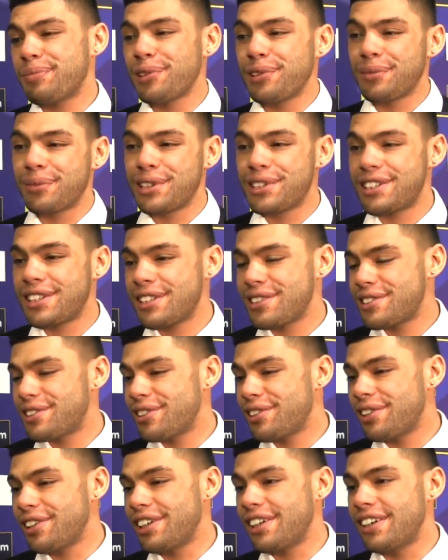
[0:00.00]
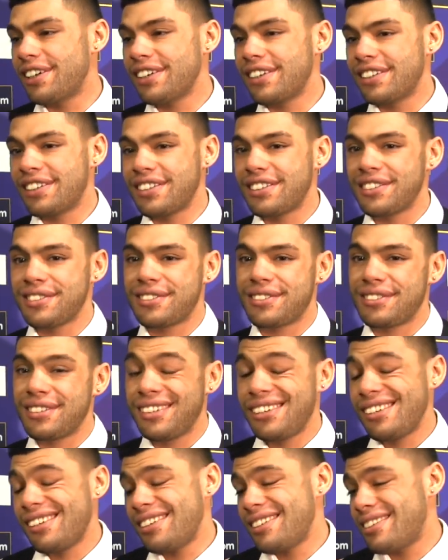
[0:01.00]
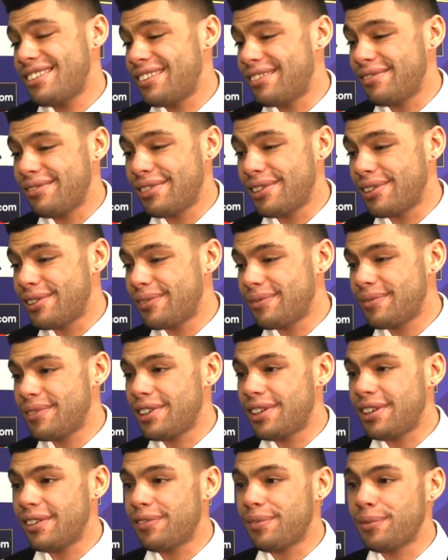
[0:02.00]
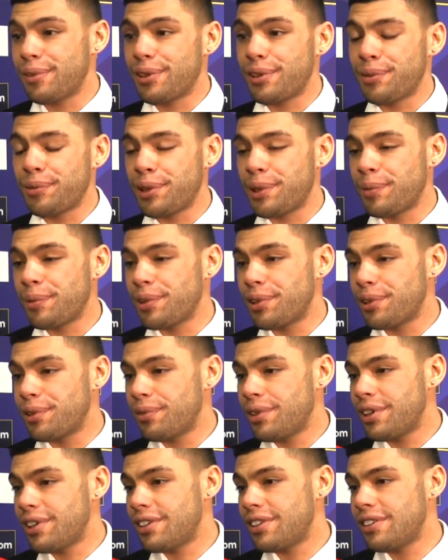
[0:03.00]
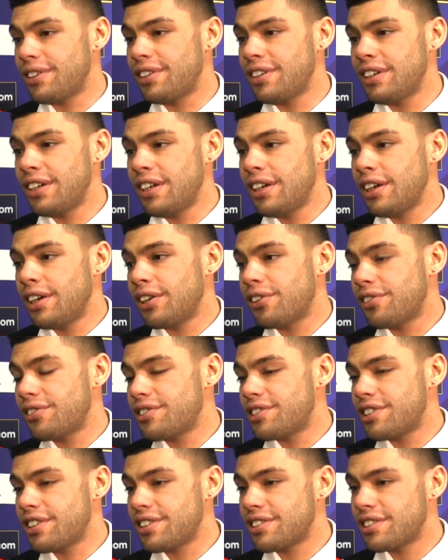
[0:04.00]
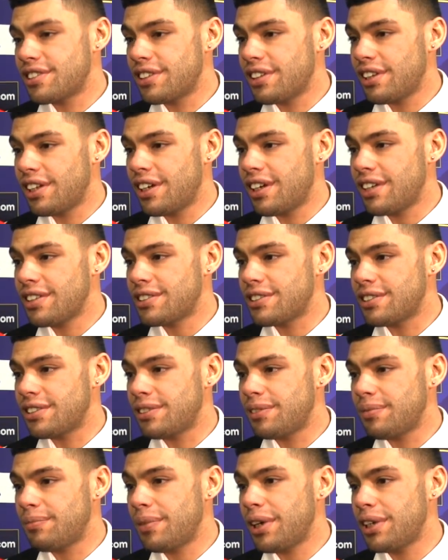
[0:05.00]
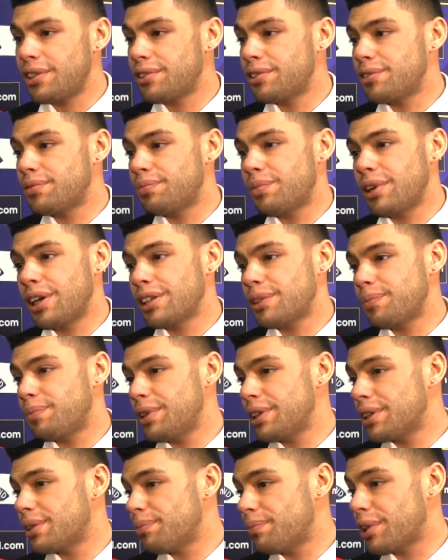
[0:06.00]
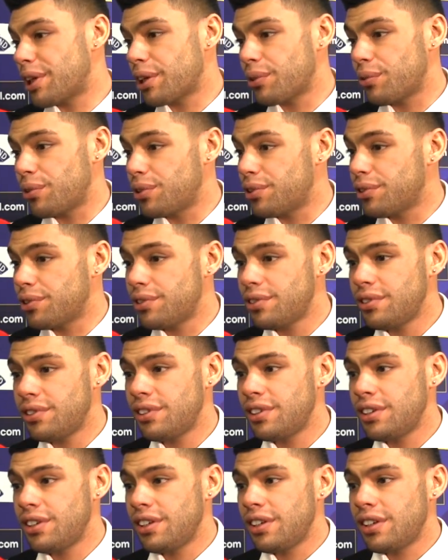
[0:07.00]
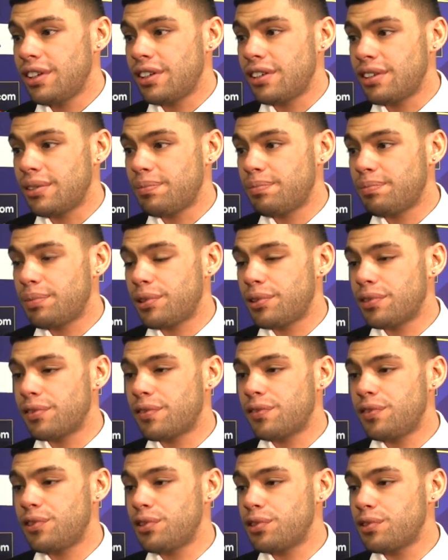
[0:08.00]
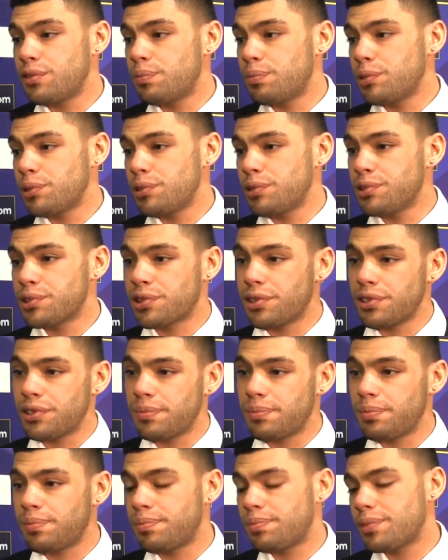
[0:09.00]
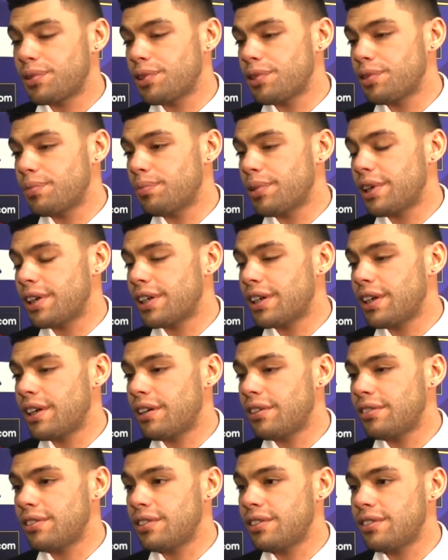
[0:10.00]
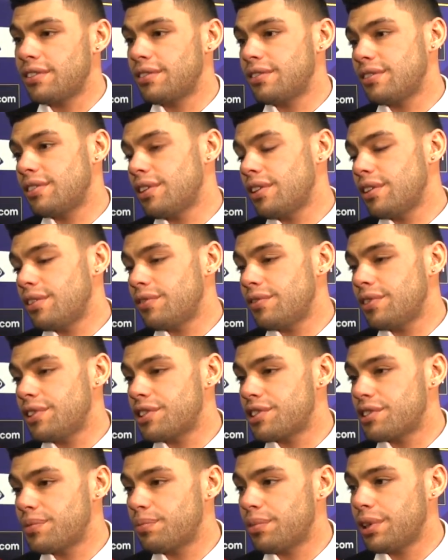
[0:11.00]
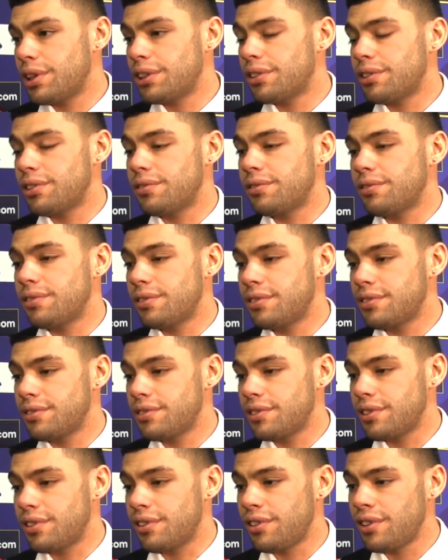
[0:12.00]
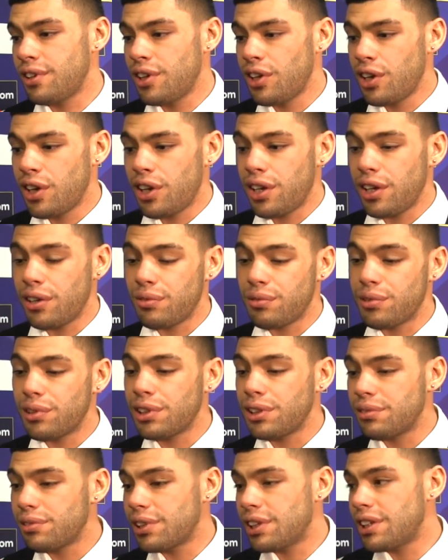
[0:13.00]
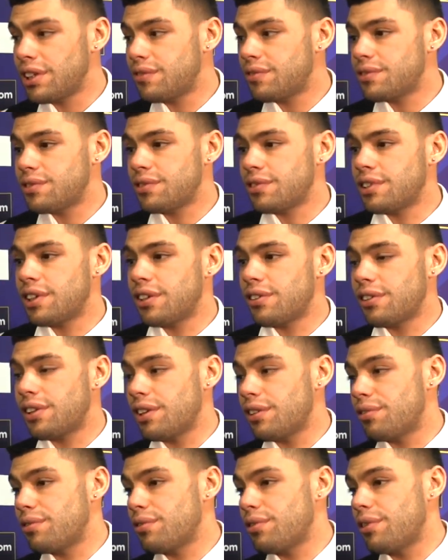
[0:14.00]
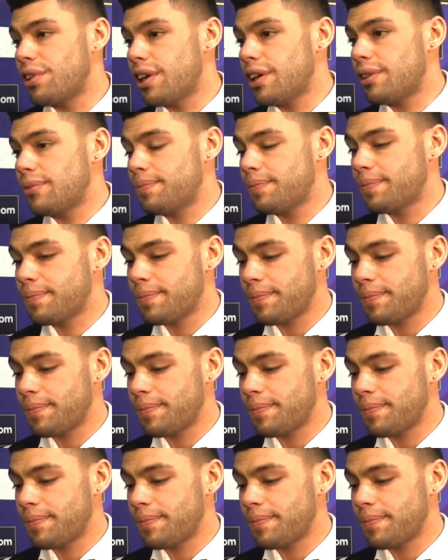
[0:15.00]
blew my chance earlier, and I just said, well, you know, if I'm going to win, I'm going to win. And I got a chance in the last and made a good break. The pink and black weren't on, and I potted a few good blues, got the black out, and then finished the break off. So, yeah, really relieved to get through that.